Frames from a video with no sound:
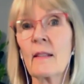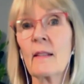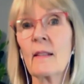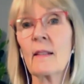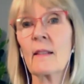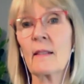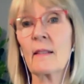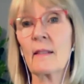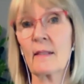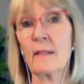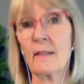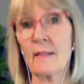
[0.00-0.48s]

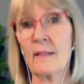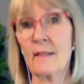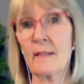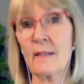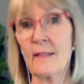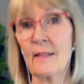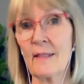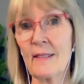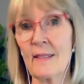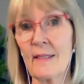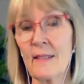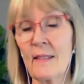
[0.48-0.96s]

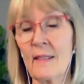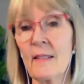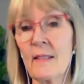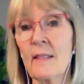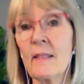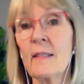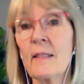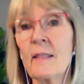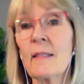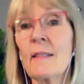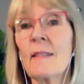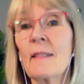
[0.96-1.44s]

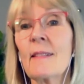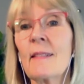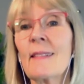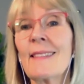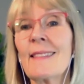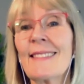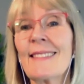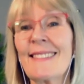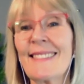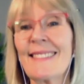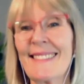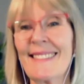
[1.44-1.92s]

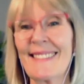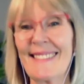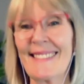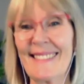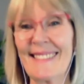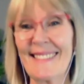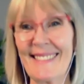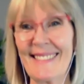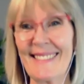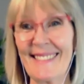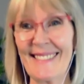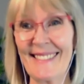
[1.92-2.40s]

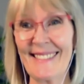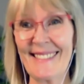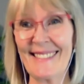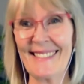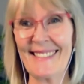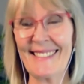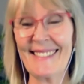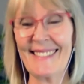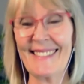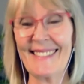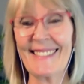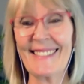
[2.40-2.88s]

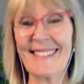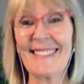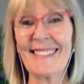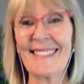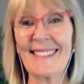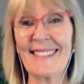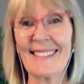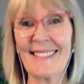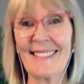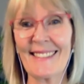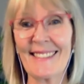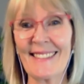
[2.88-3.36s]

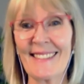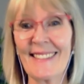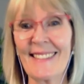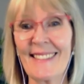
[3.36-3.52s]
(not speaking)